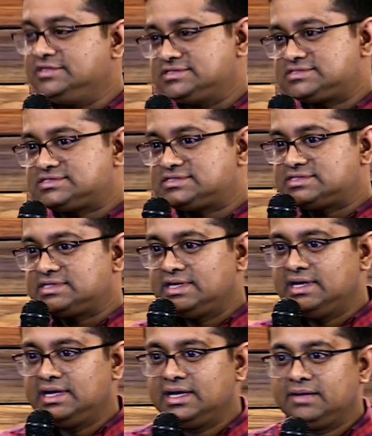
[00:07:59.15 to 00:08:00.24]
this.
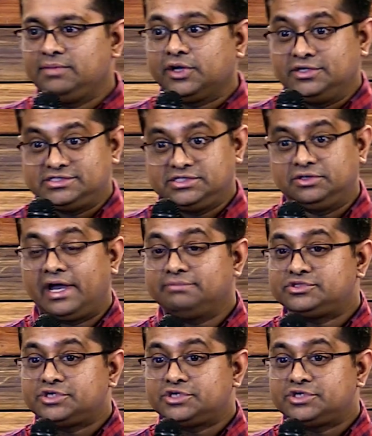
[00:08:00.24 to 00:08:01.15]
Because, I'm